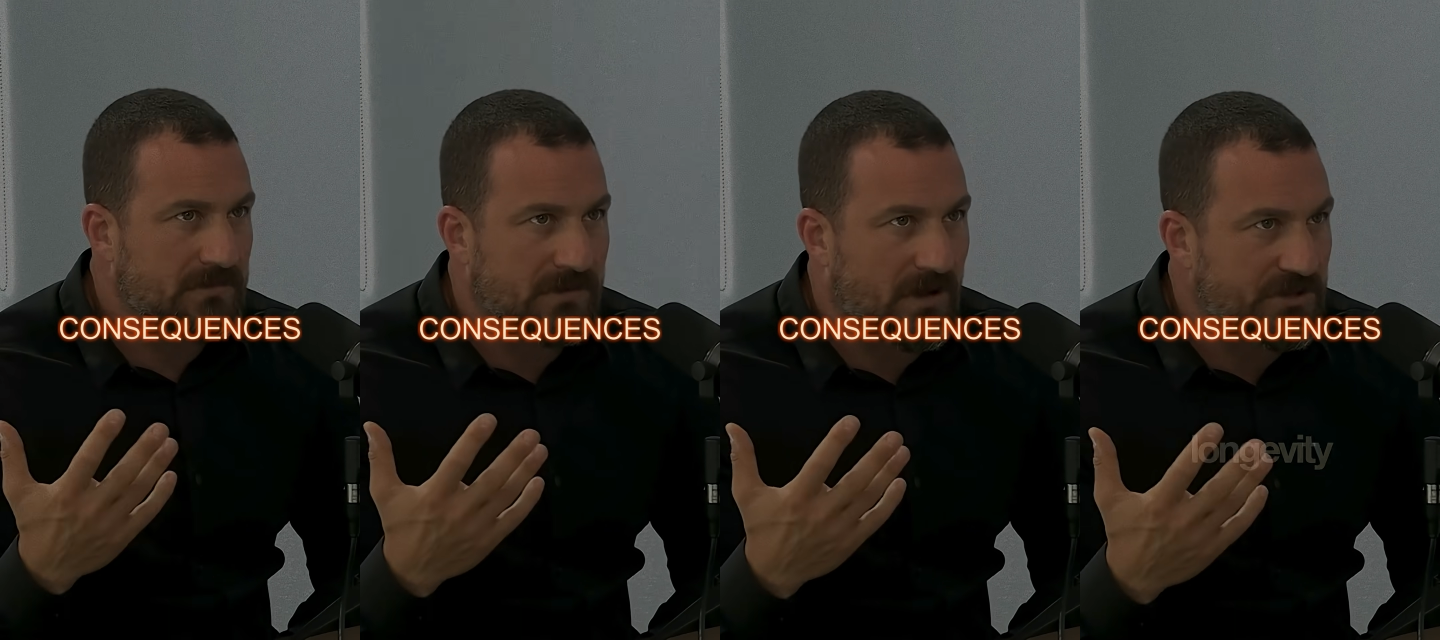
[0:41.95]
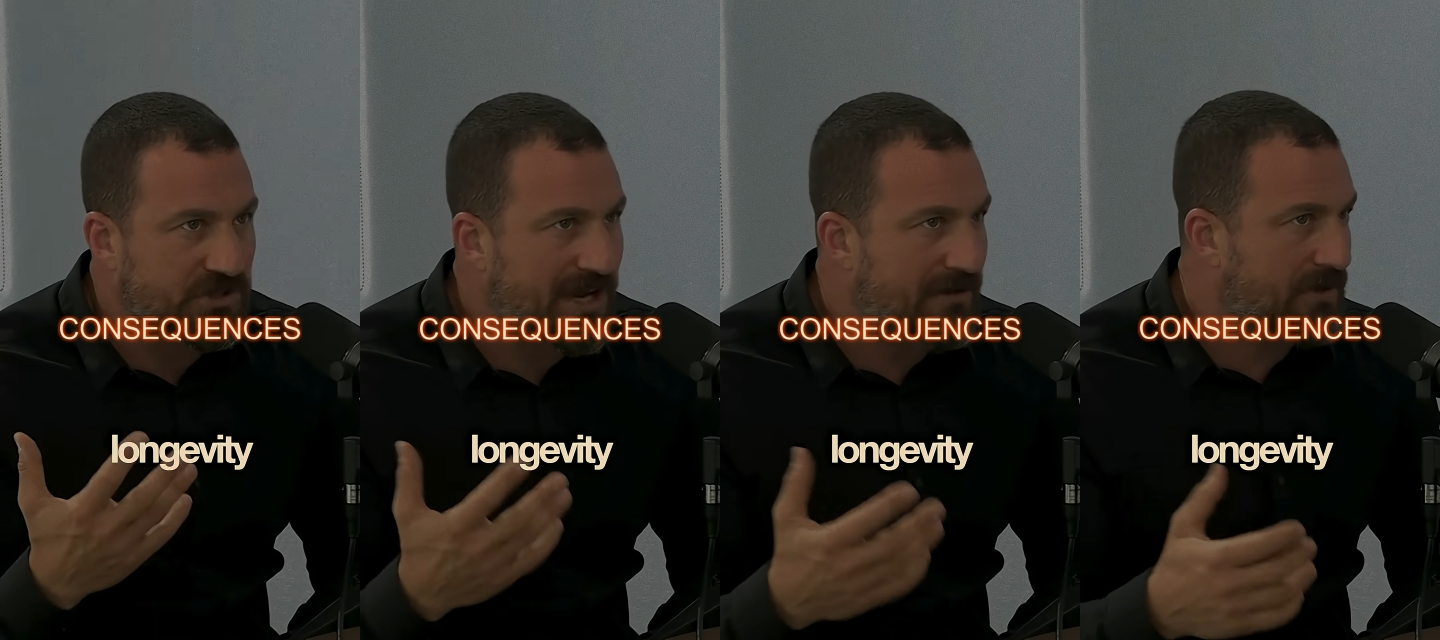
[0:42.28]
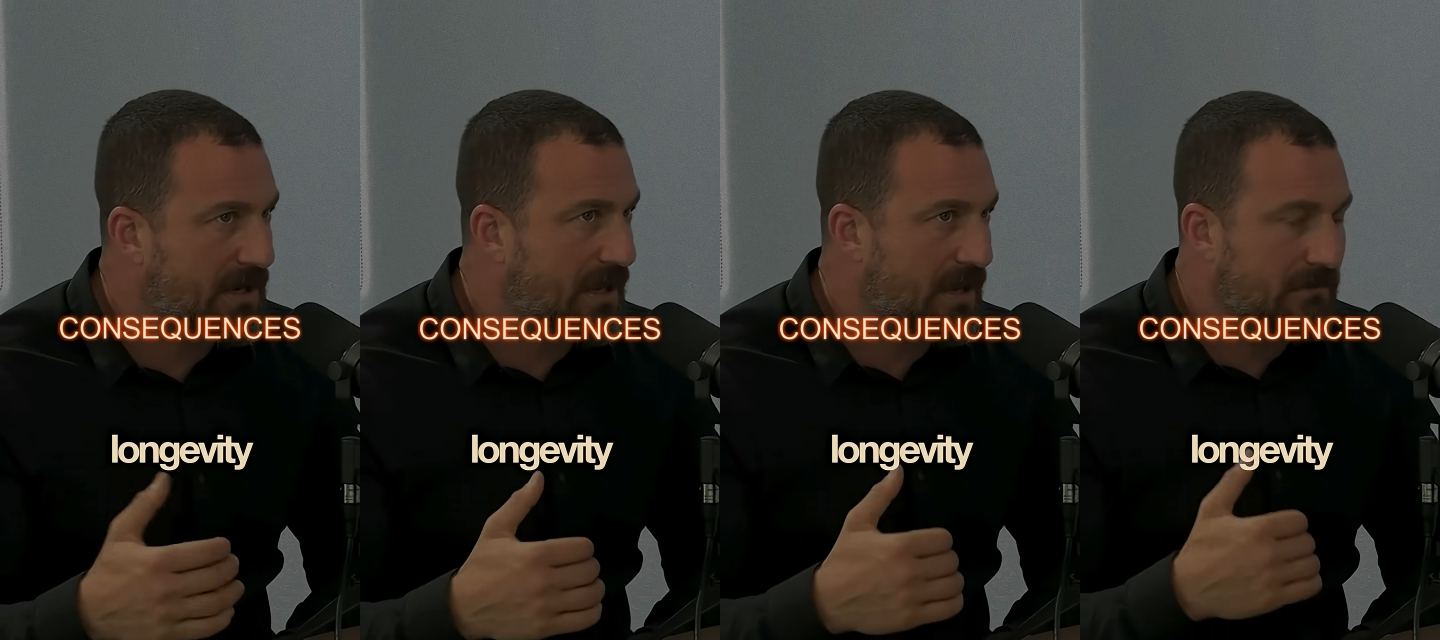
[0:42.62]

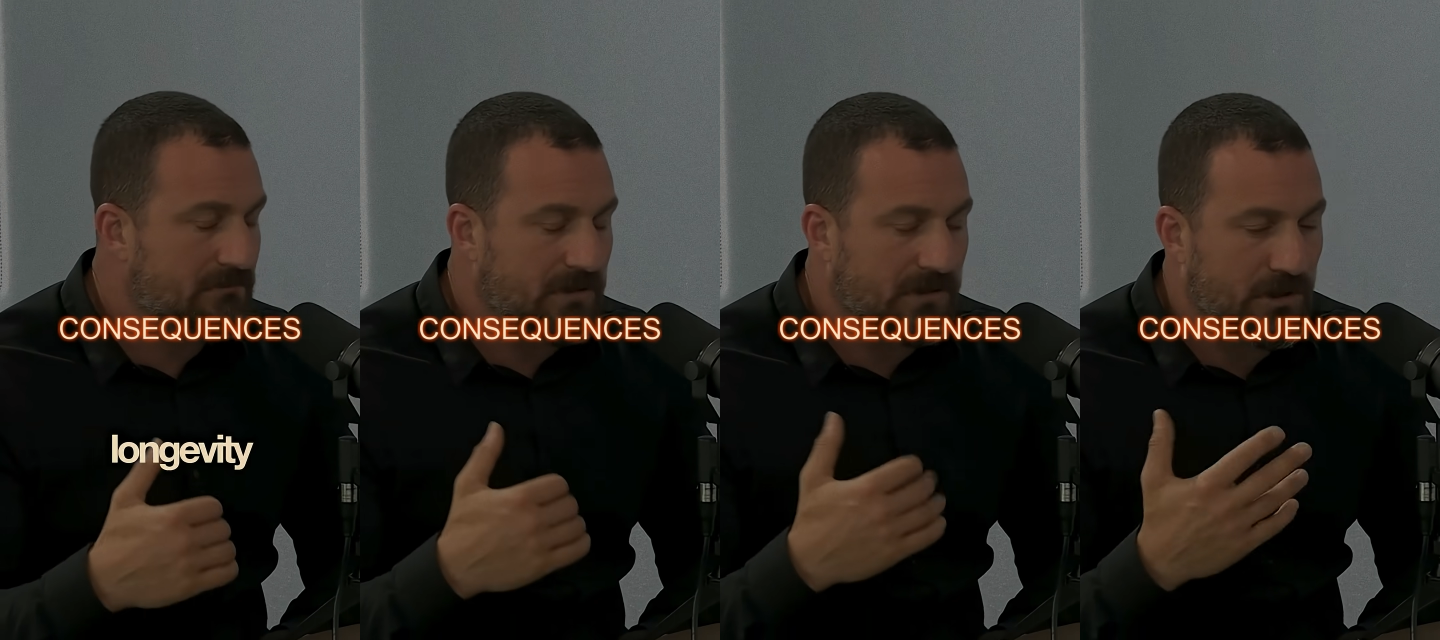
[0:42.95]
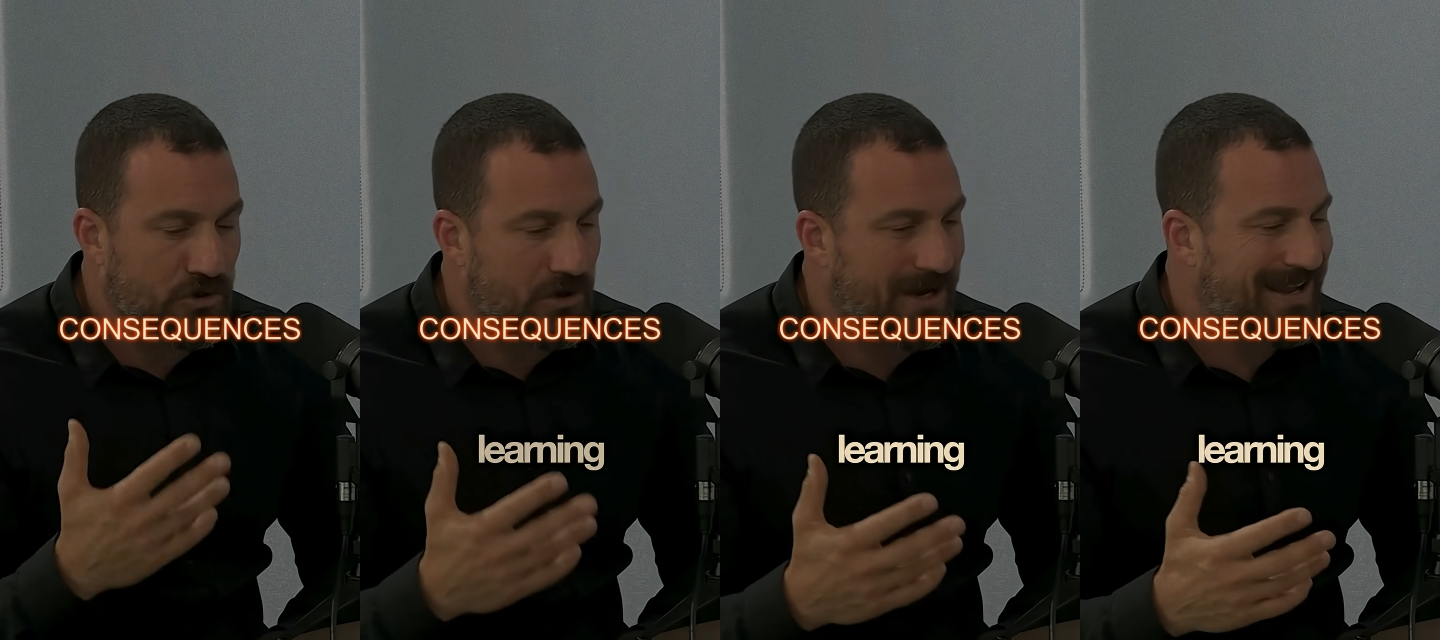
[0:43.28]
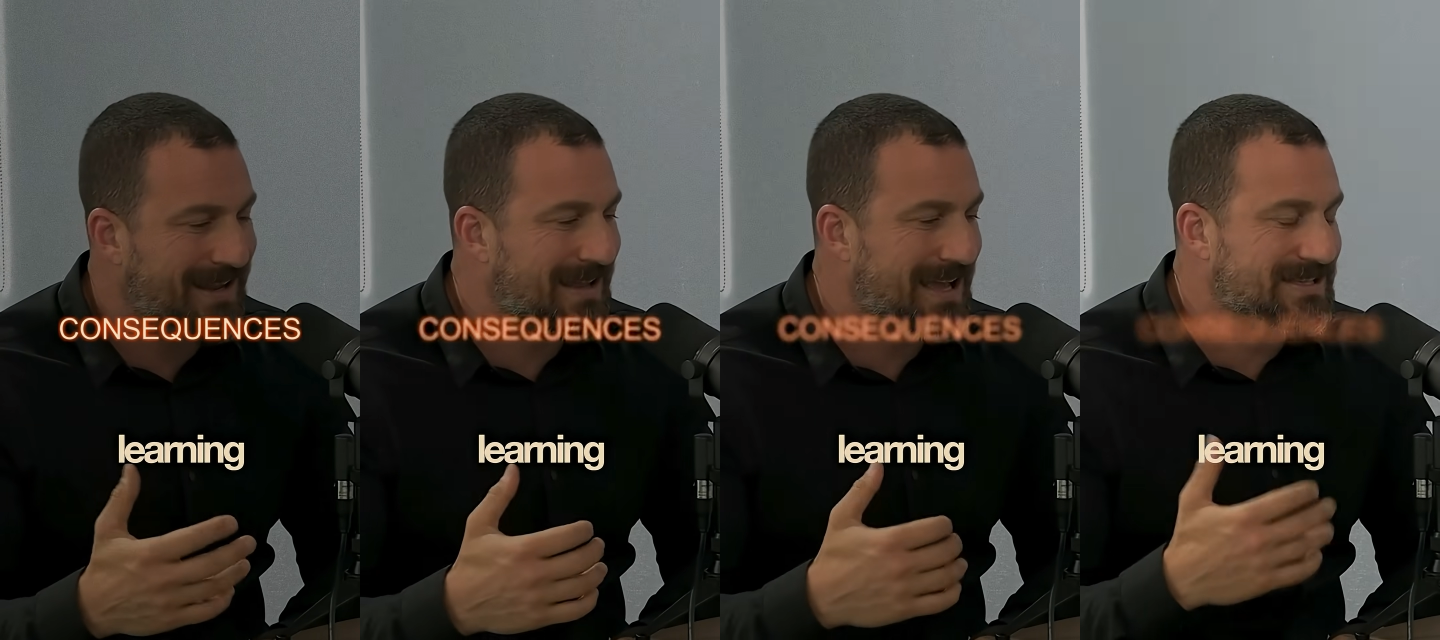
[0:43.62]
longevity,
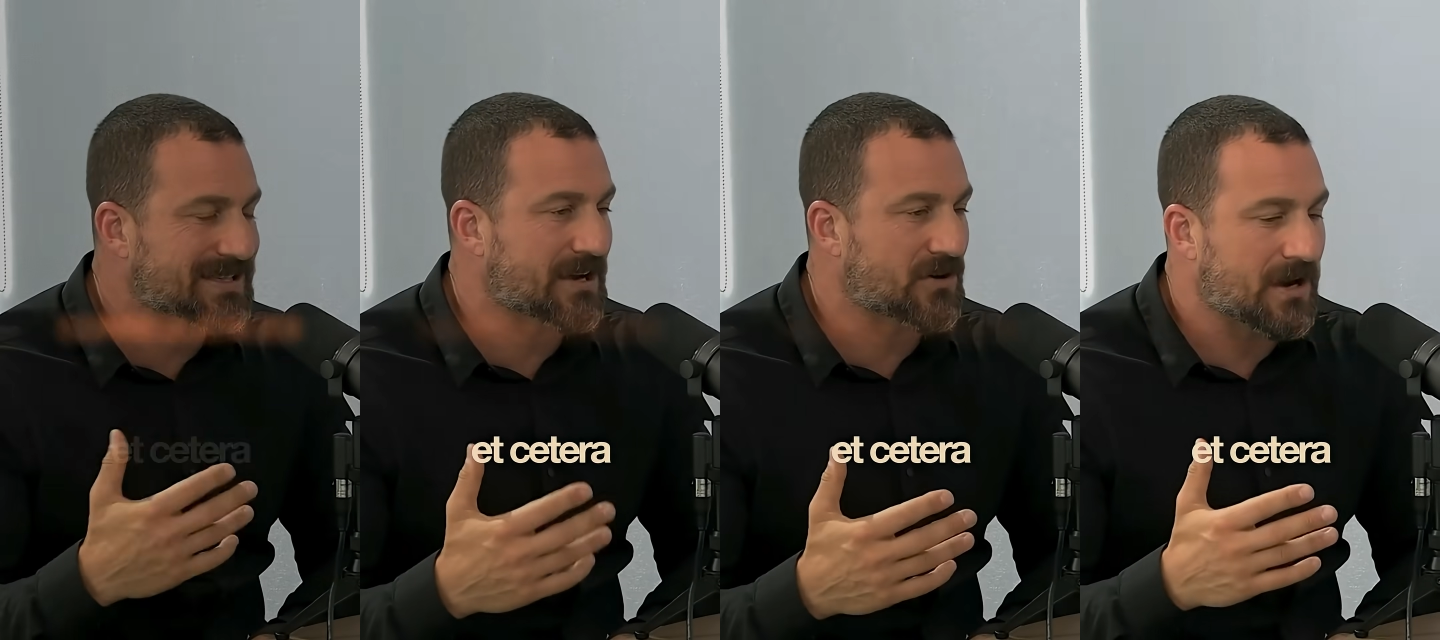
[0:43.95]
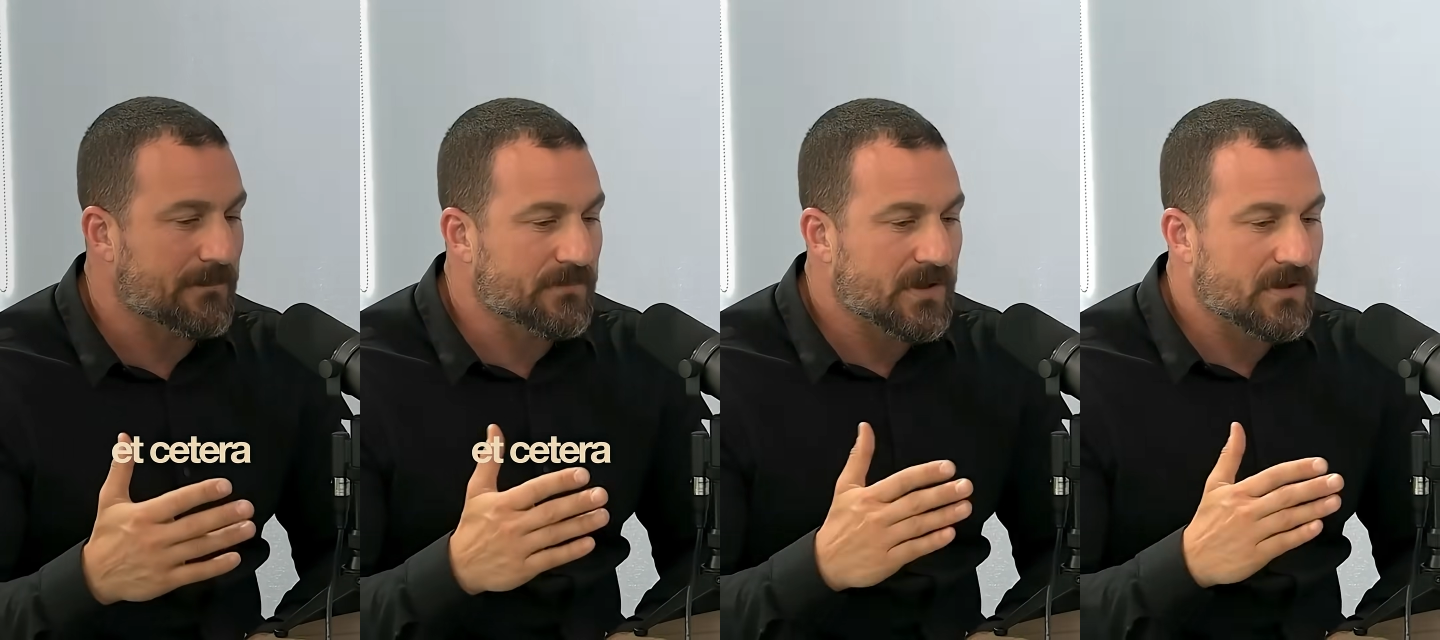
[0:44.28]
learning, etc.?